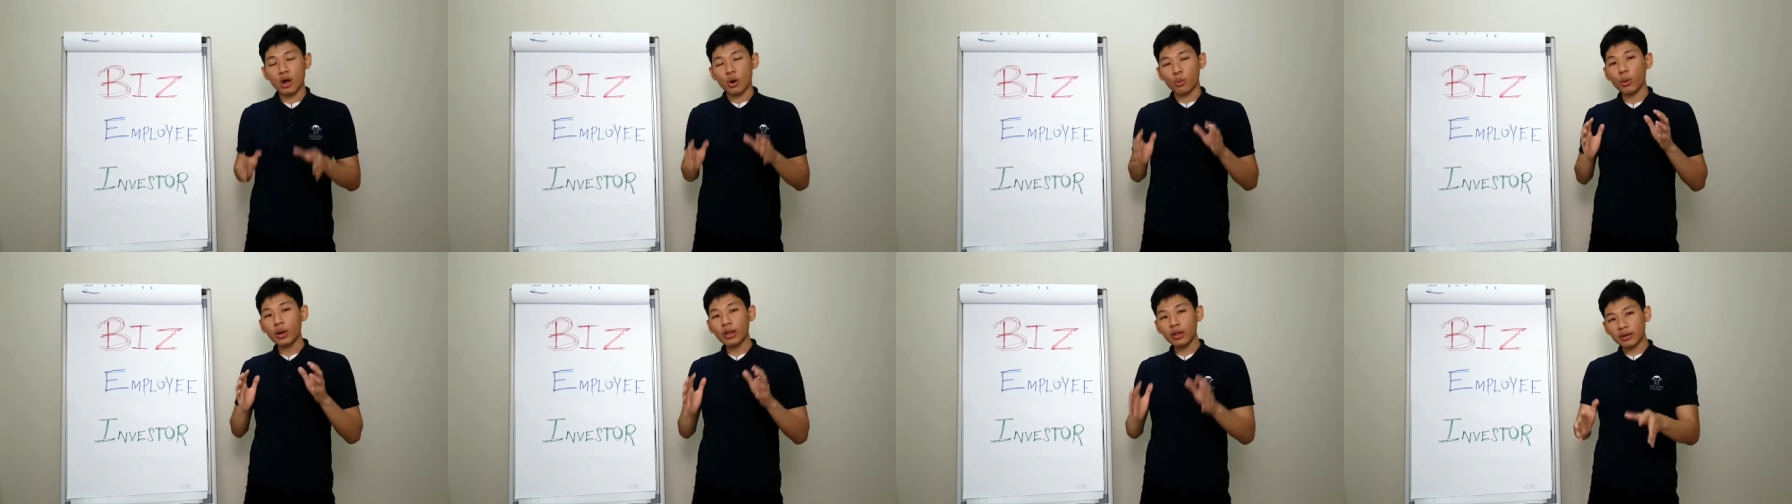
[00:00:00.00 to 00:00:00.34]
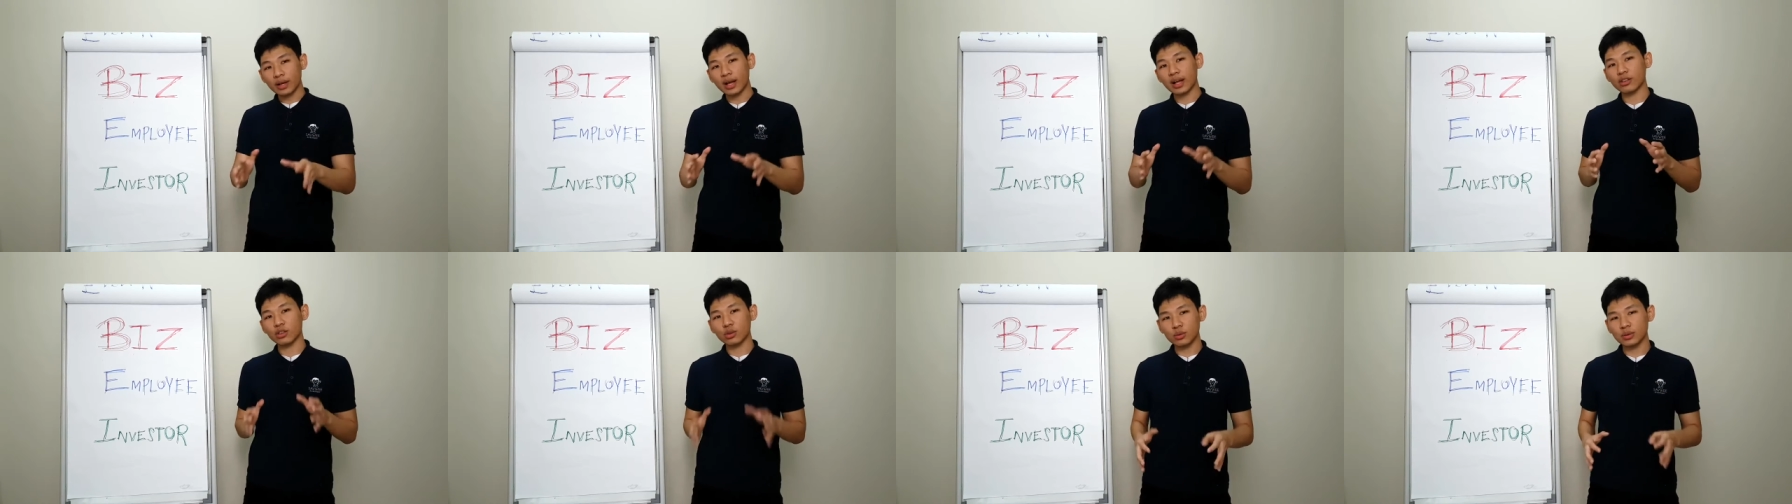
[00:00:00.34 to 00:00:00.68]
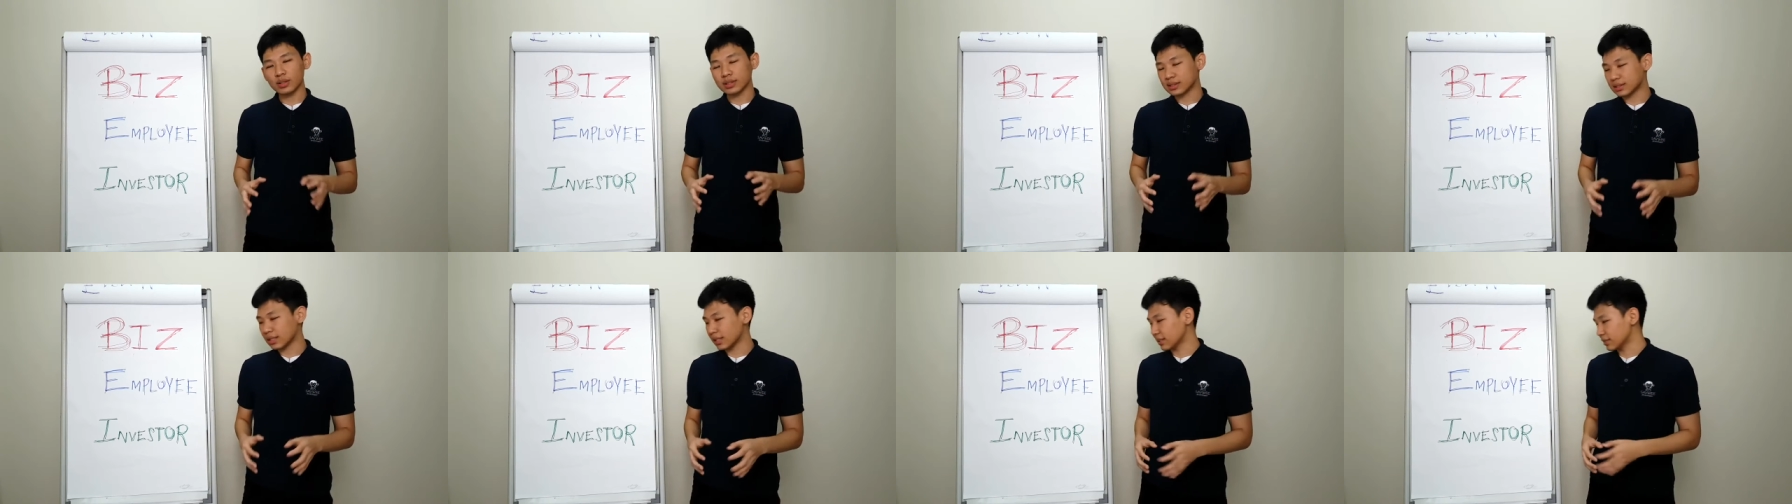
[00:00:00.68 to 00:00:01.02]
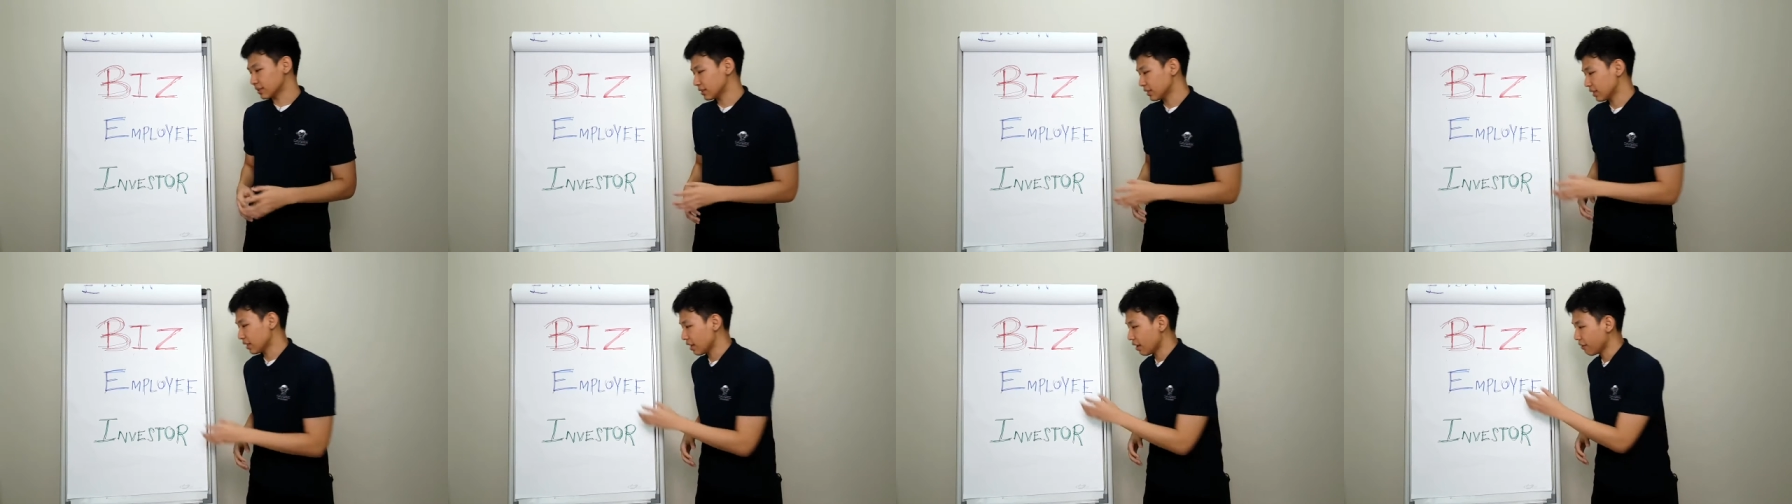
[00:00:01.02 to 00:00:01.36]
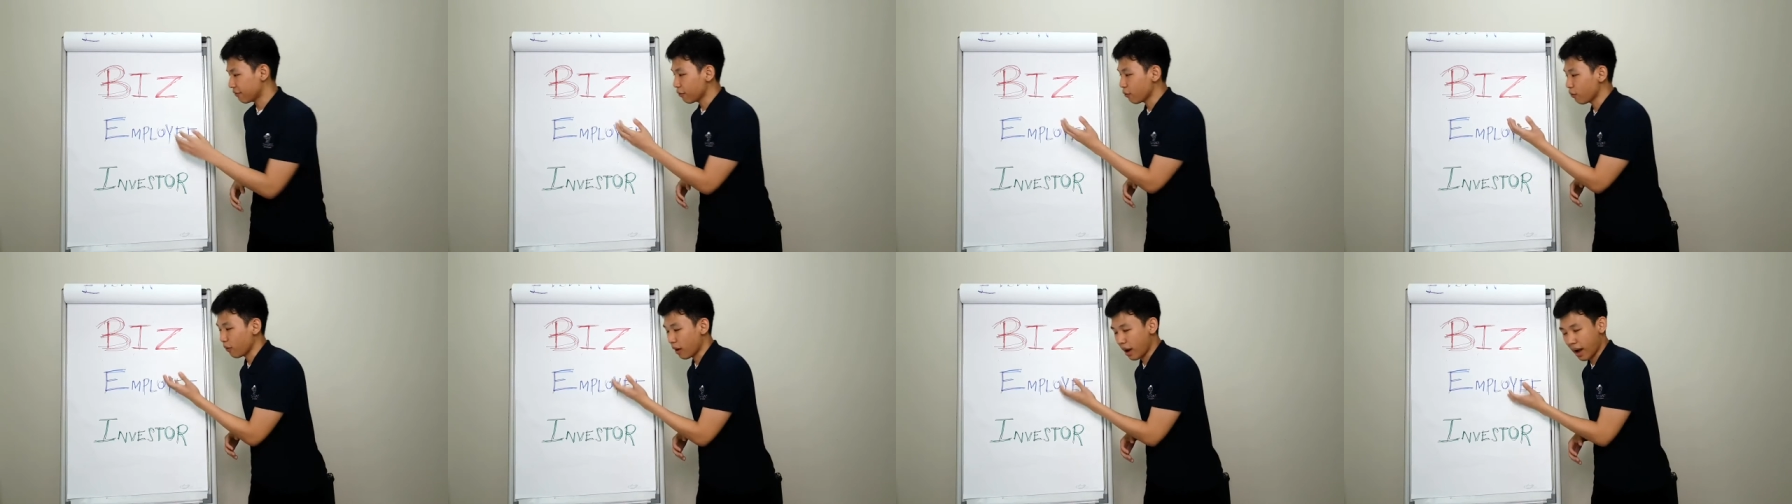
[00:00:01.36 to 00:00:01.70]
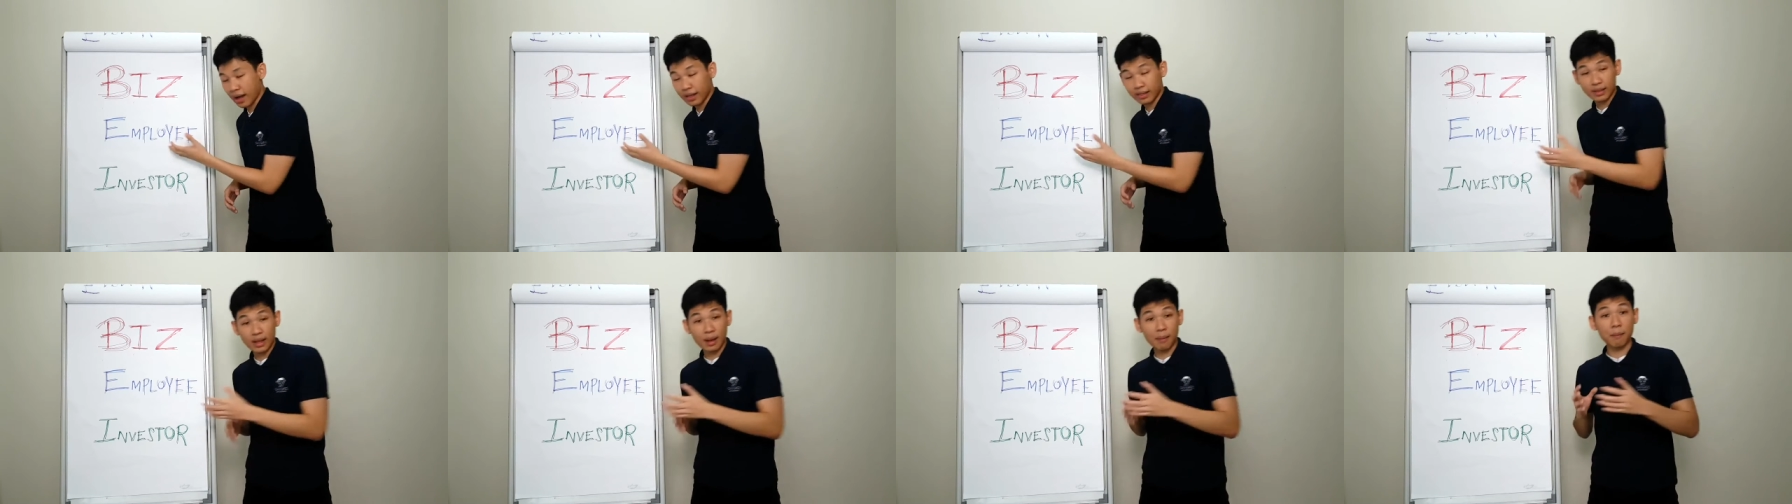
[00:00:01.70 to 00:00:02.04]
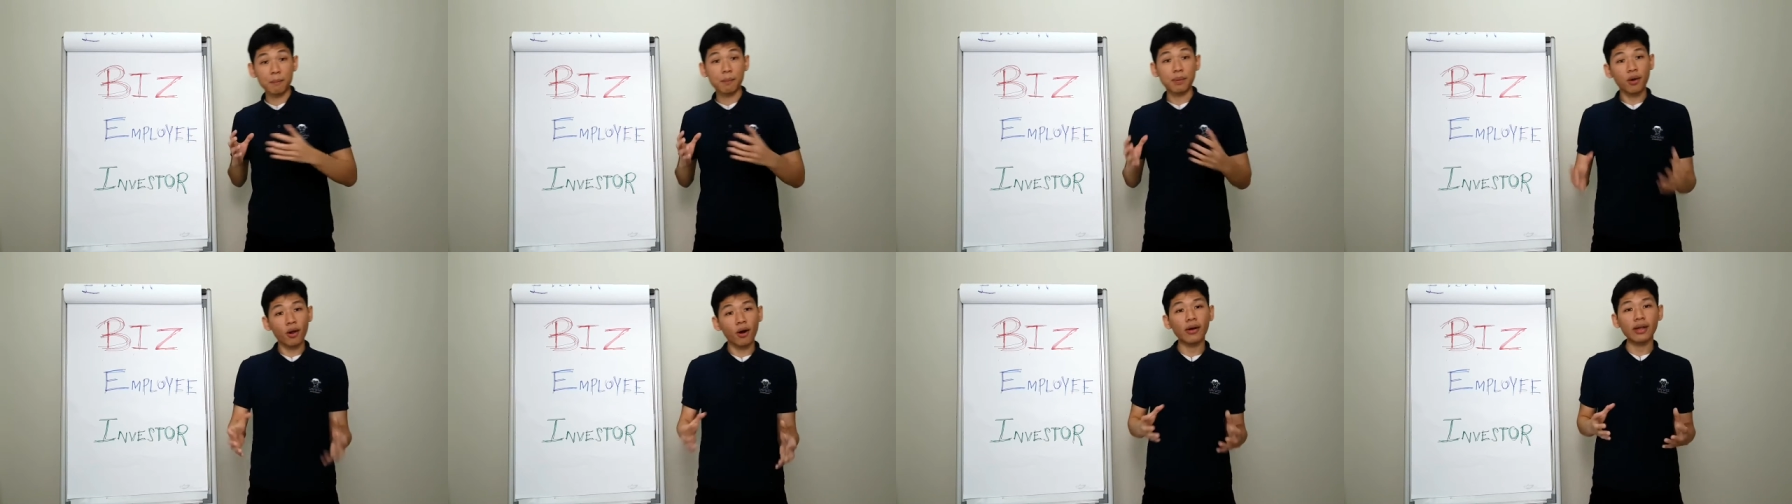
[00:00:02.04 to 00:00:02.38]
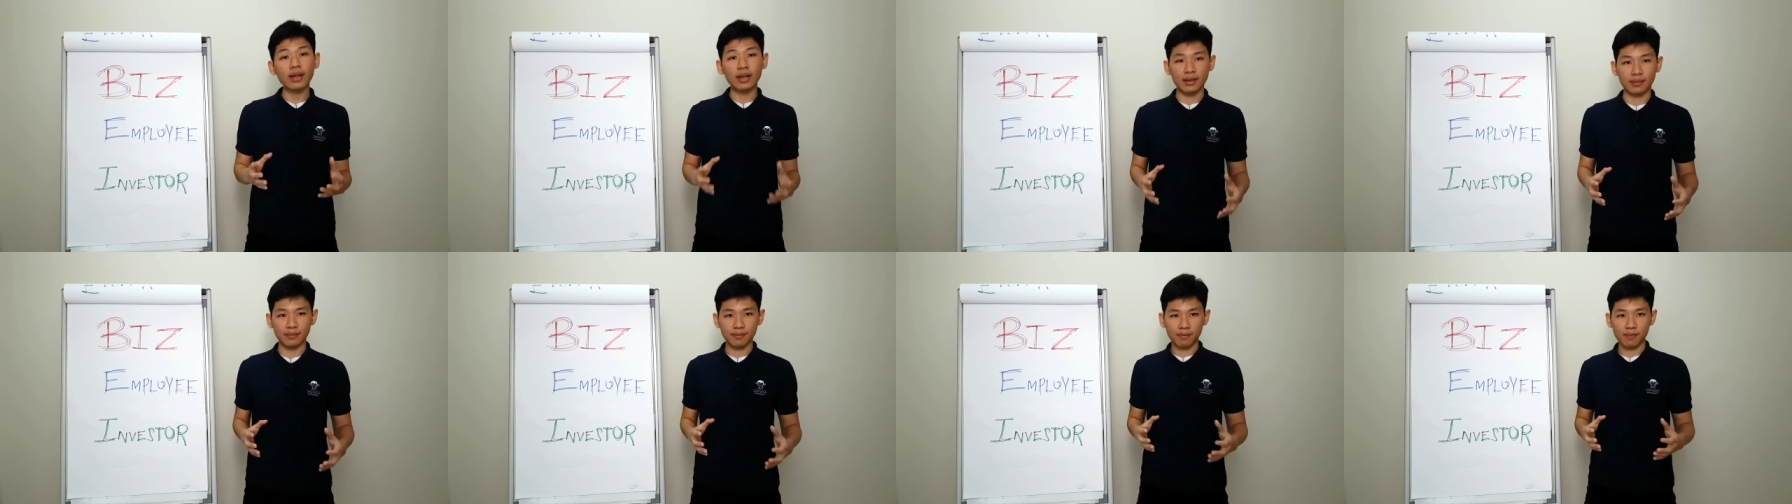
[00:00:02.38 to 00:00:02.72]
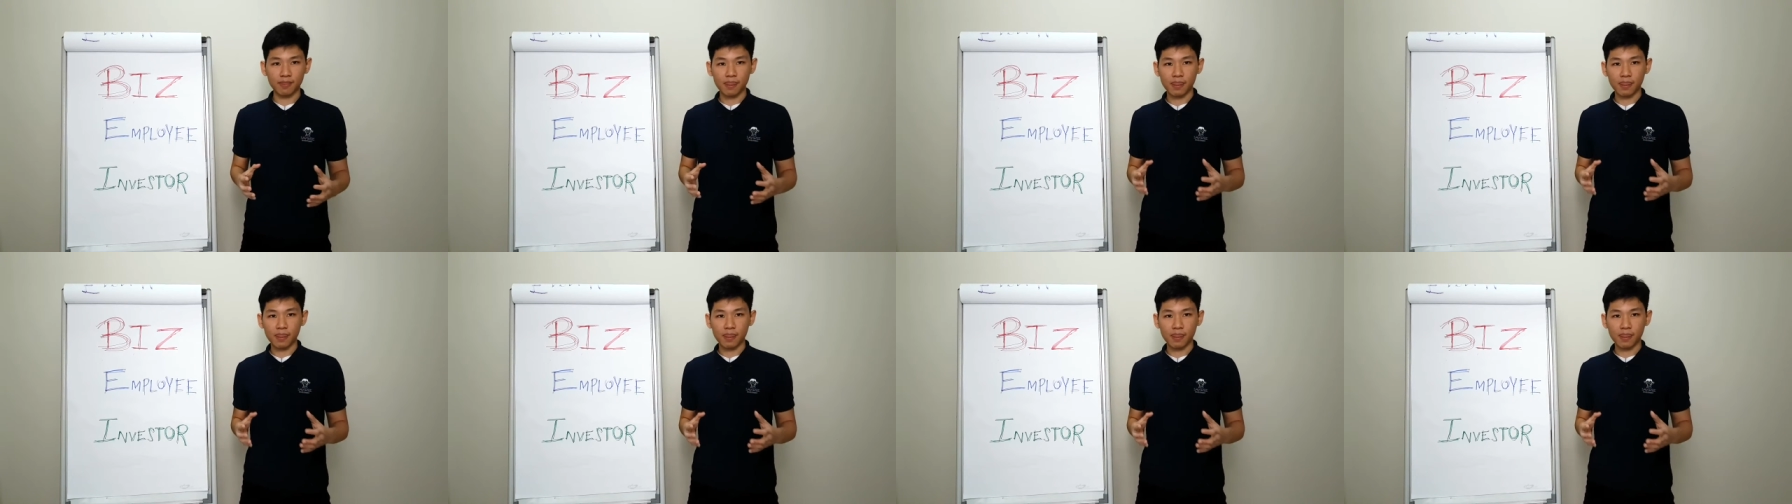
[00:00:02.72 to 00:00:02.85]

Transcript: What you can do is this if you are an employee,